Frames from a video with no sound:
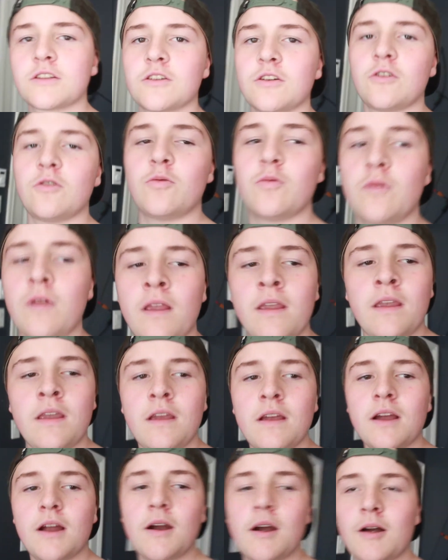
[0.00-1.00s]
So
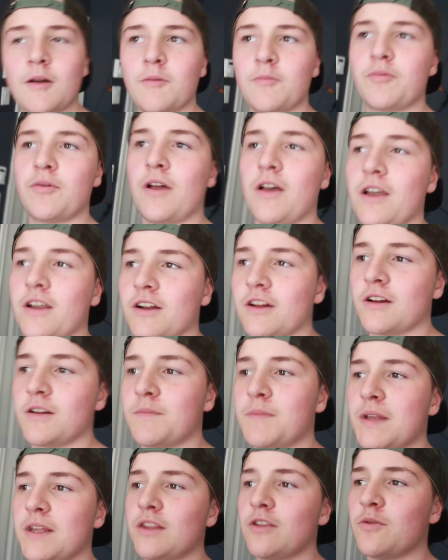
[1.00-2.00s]
we are probably going
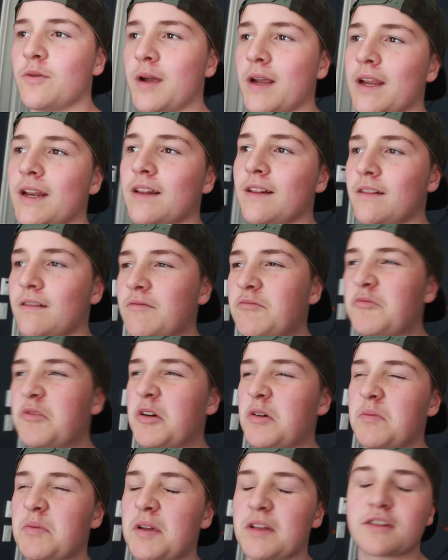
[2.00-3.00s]
to be doing,
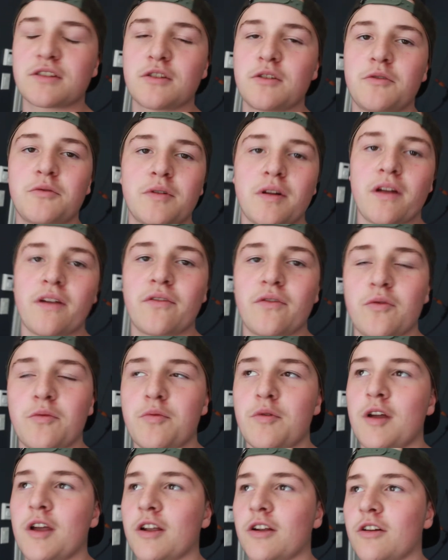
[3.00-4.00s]
well, basically whatever.
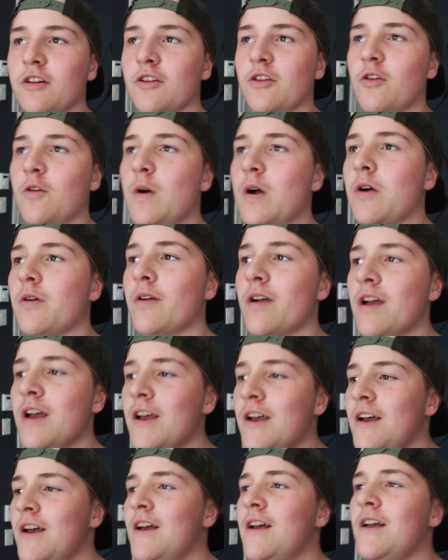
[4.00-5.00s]
We're probably going to go out
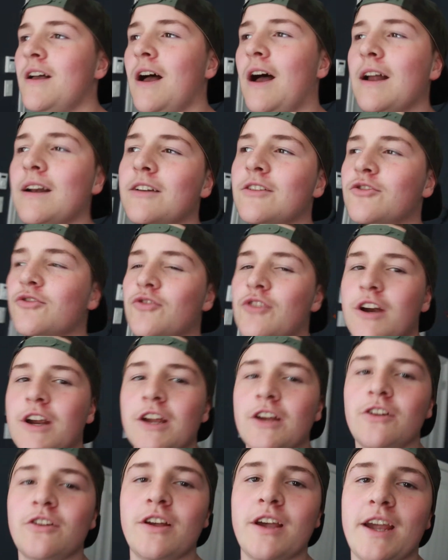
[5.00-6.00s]
on a
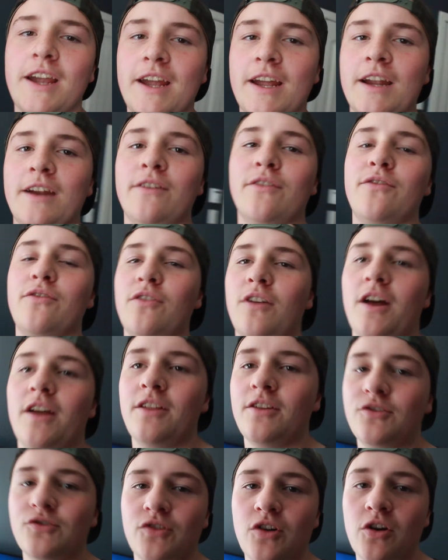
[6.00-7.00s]
trail and fly
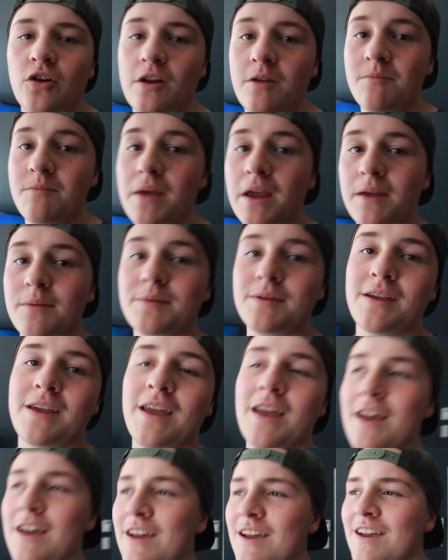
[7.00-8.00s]
the drone and
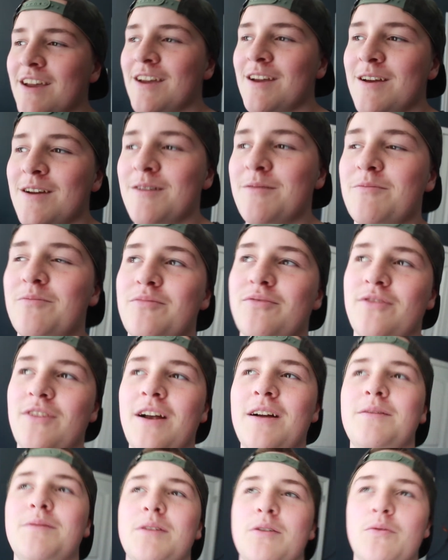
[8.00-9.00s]
maybe
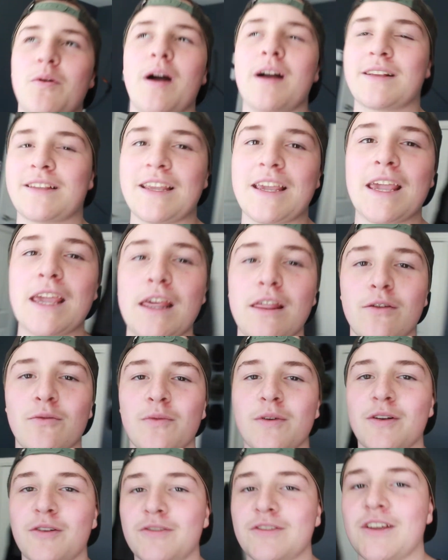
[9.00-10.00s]
probably walk to
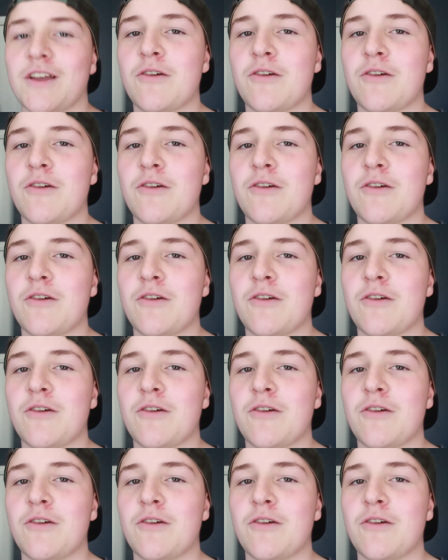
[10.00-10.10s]
Ethan Wendell's